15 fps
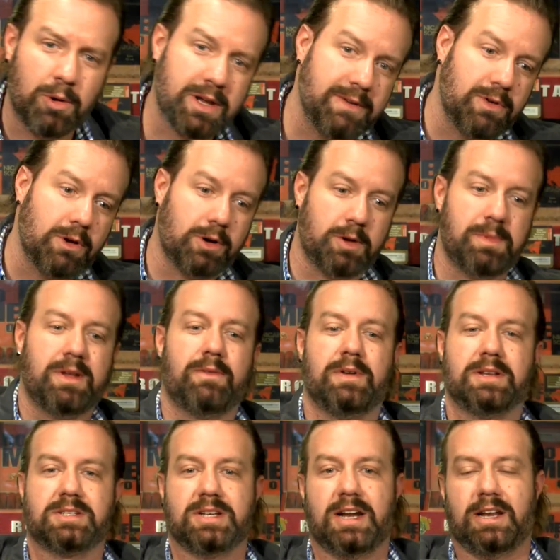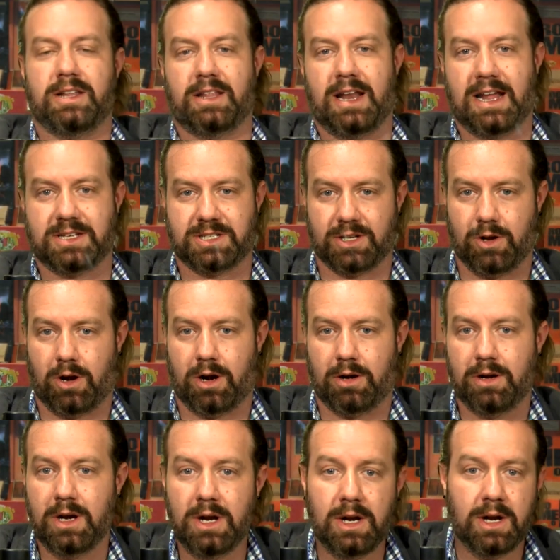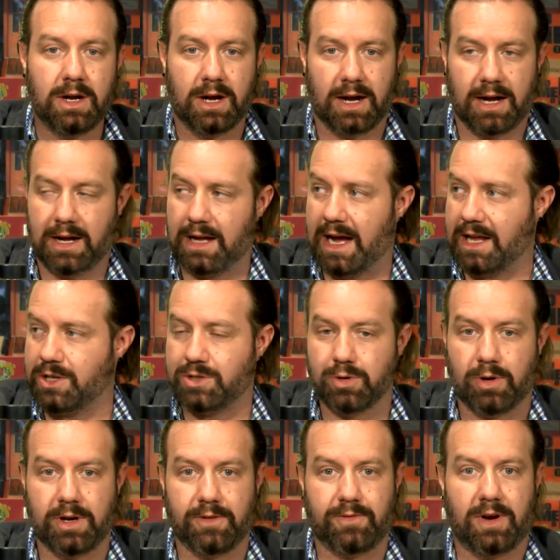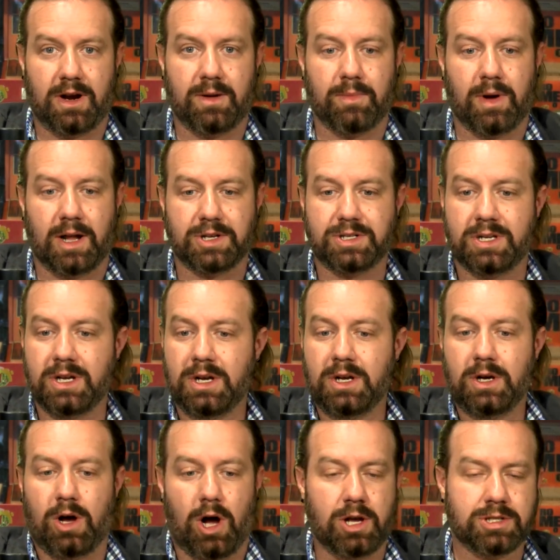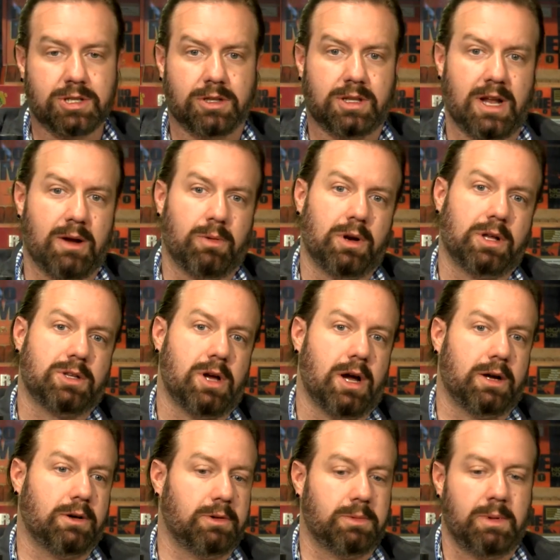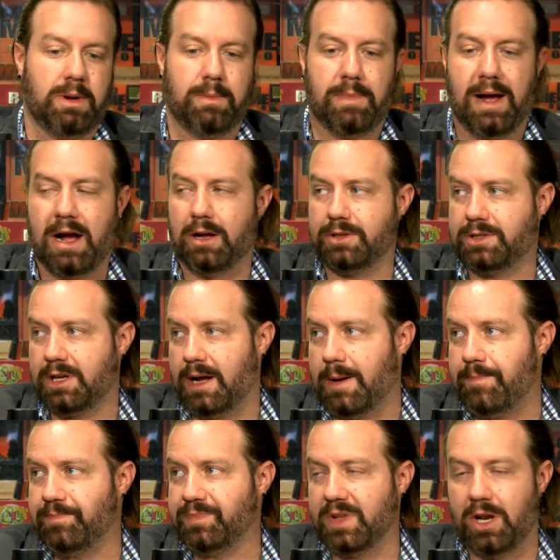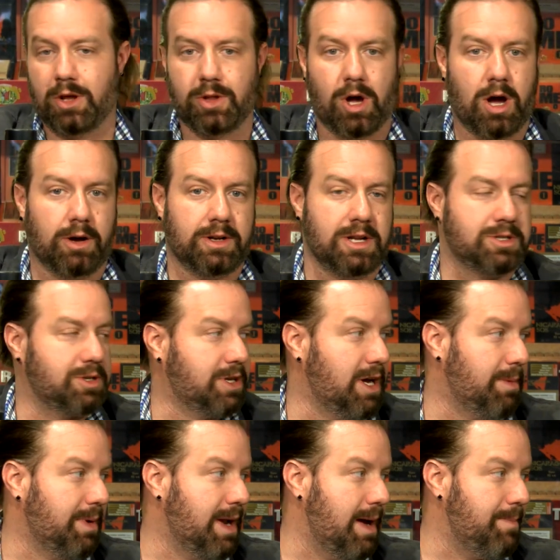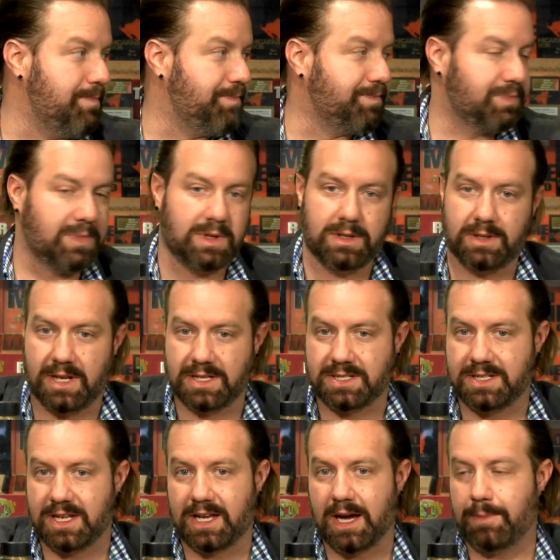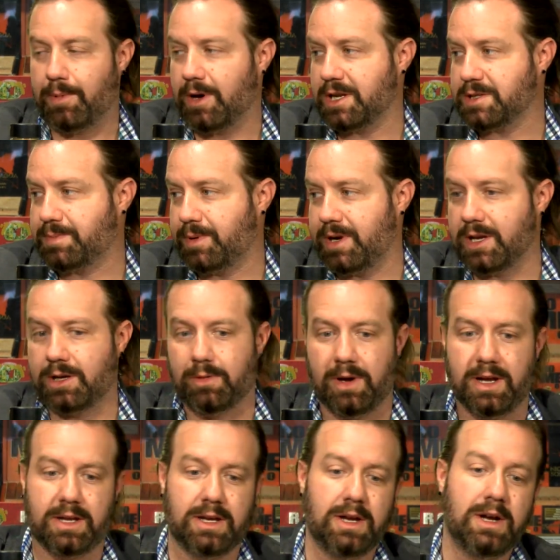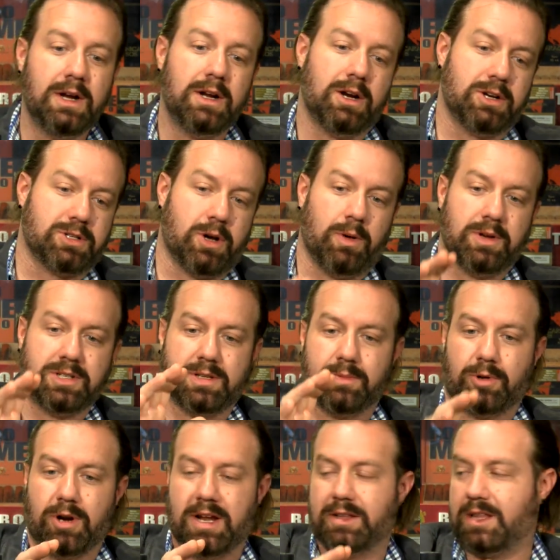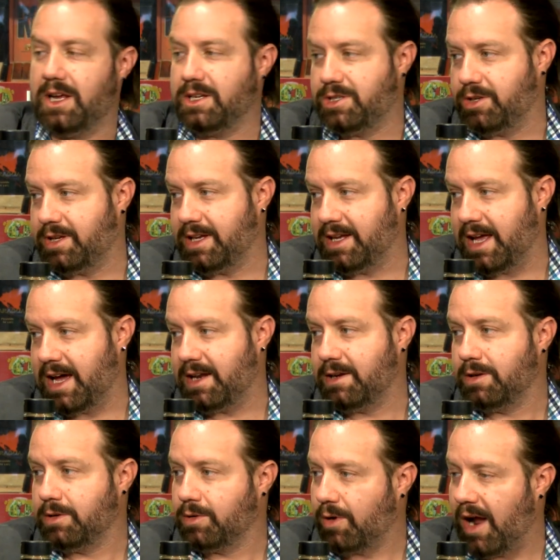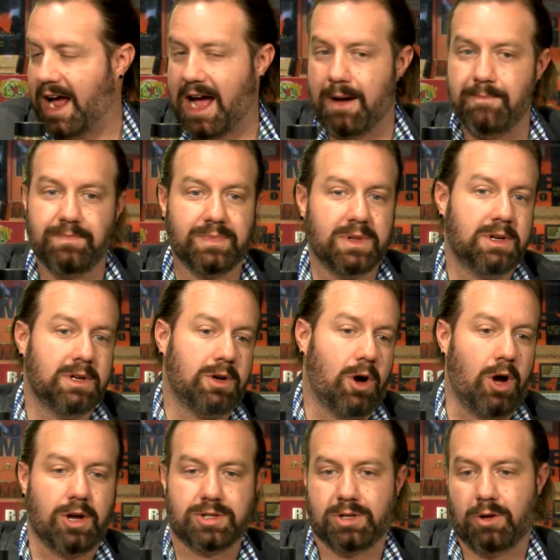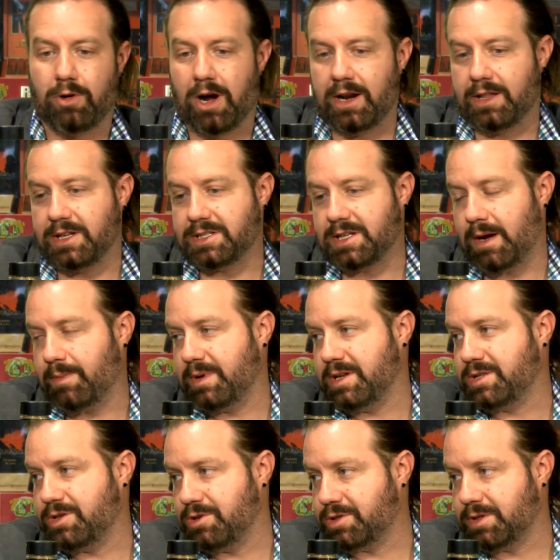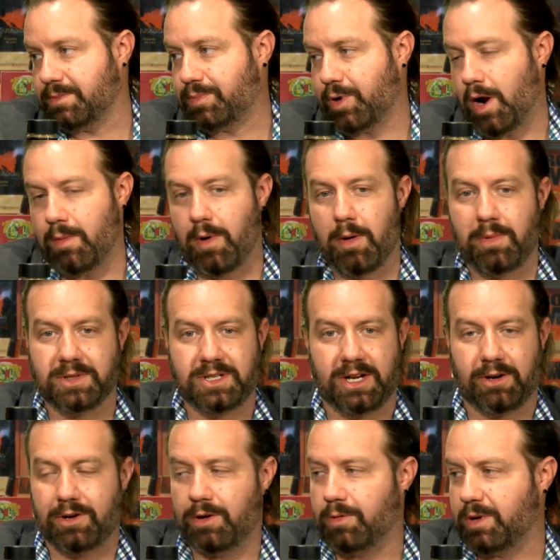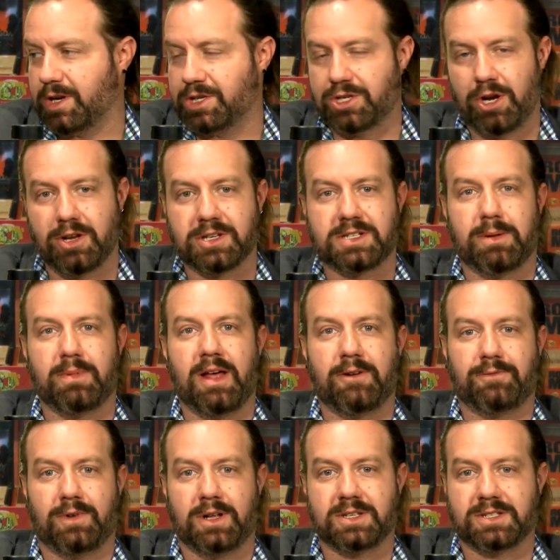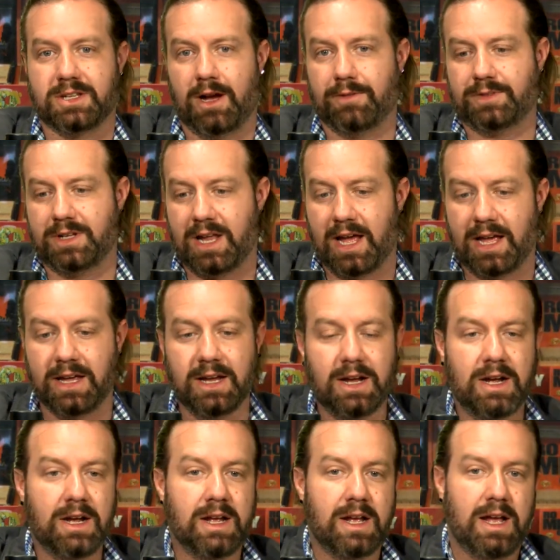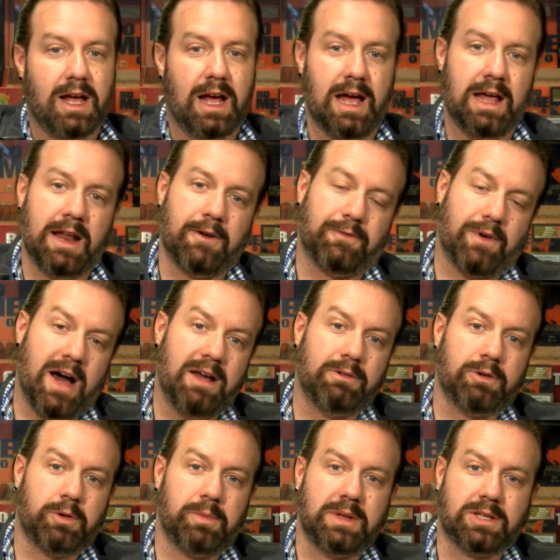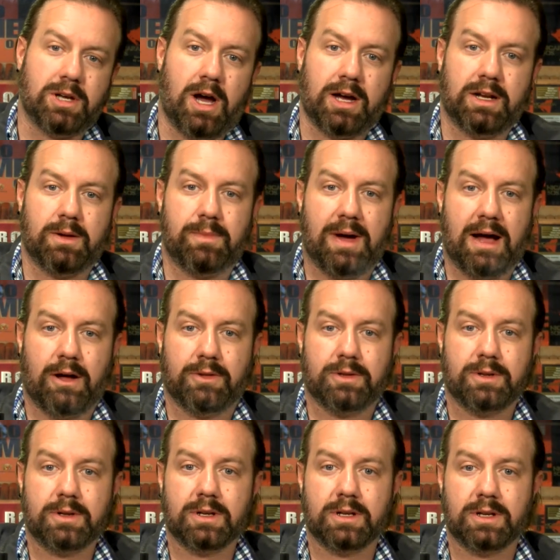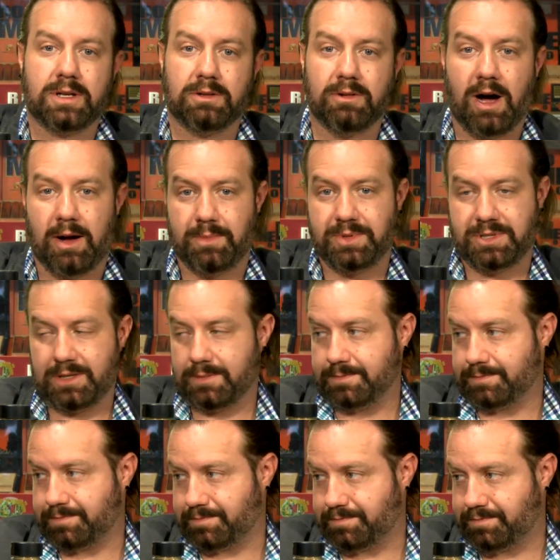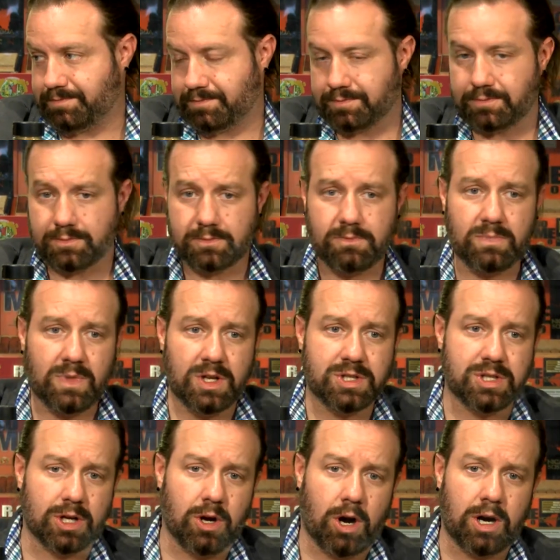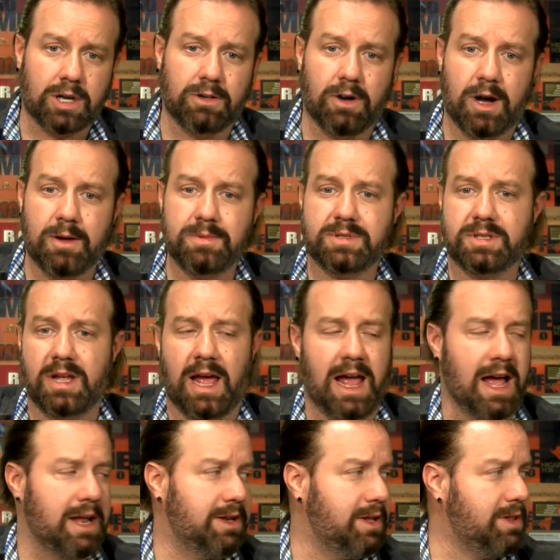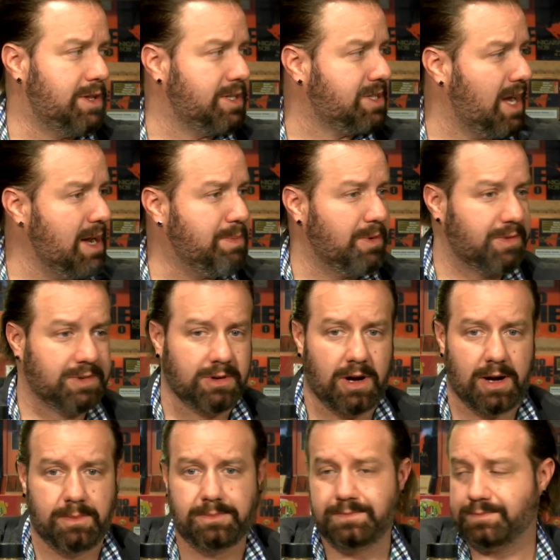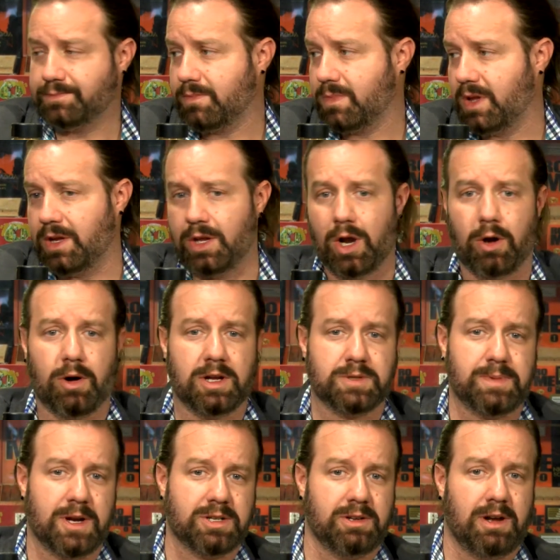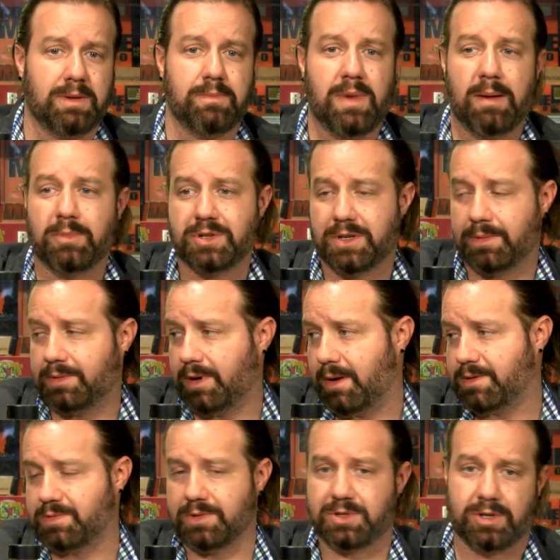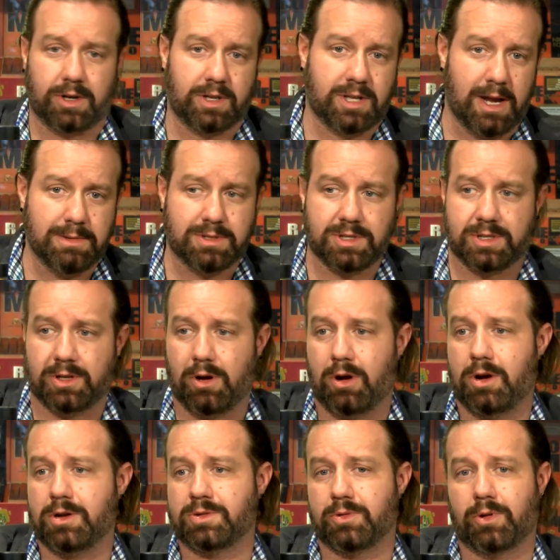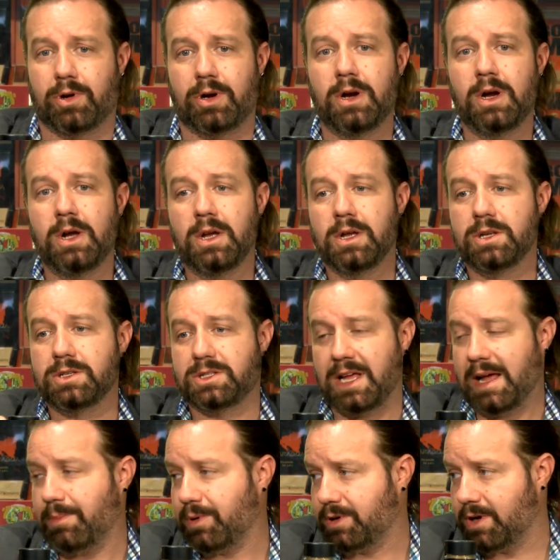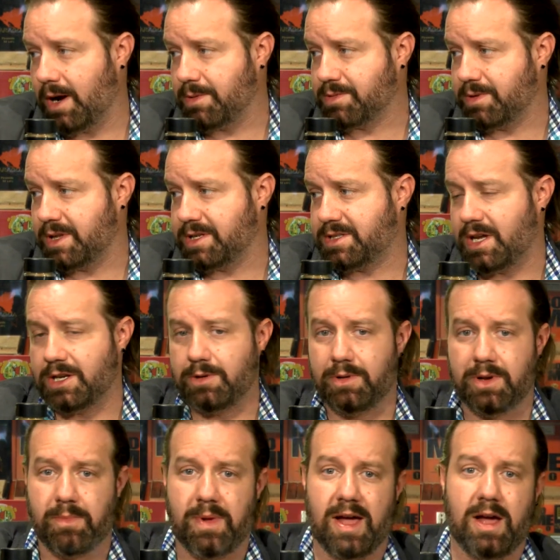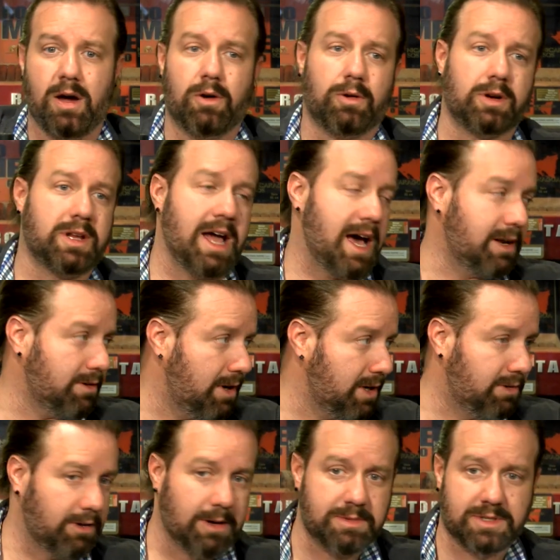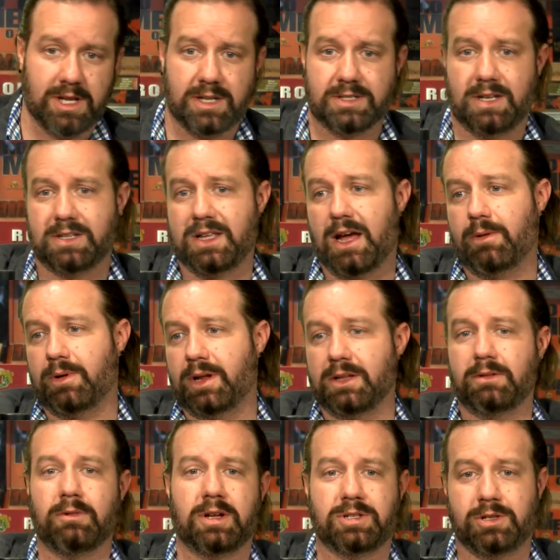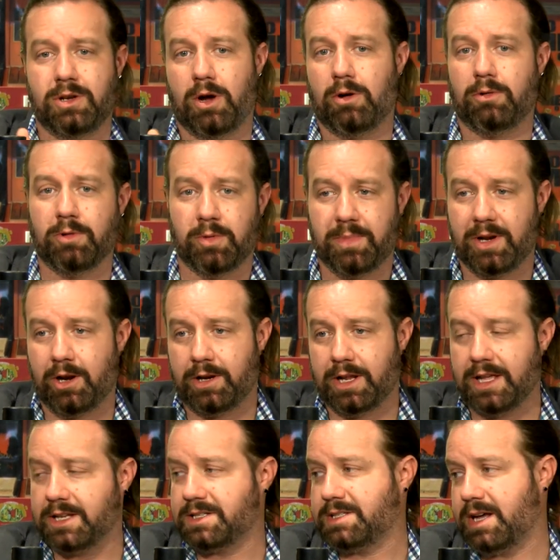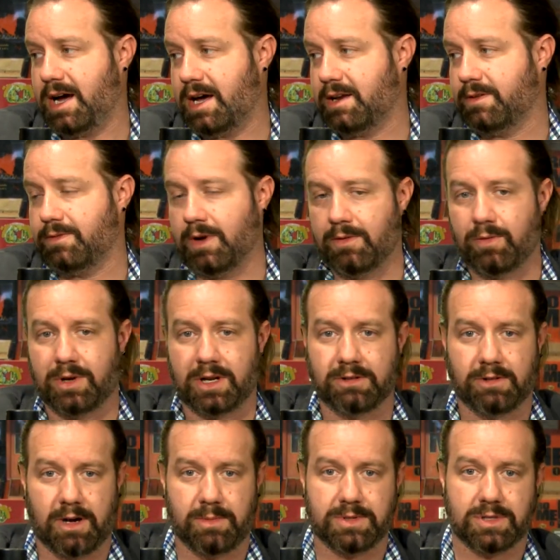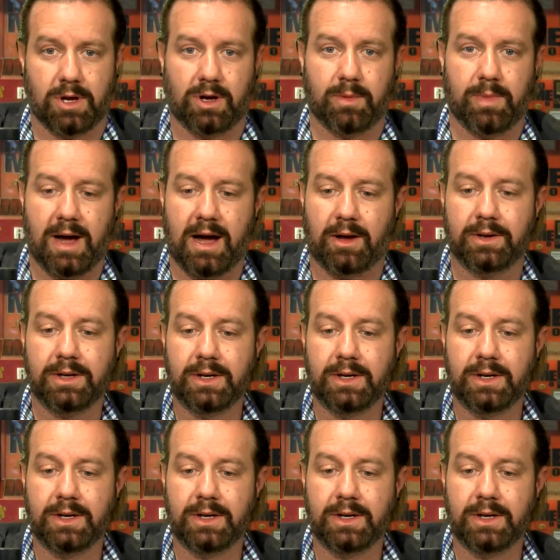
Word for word: give you a little bit of insight into that cigar. Uh, I enjoyed it very much. Also today, we're going to talk a little bit about, um, you know, the holidays are coming up. Yes, they are. They sneak up on us pretty quick. There's always some great things you can get, grab. Also, a lot of these companies do some promo material. We're going to show you some of that fun stuff today. And then finally, we're going to be talking about clubs, cigar clubs, and the type of club, you know, especially like membership clubs with certain types of cigars or sample clubs where they send you in the mail or catalog clubs, things like that. We're going to let you know a little bit on the inside of, of what a club is all about.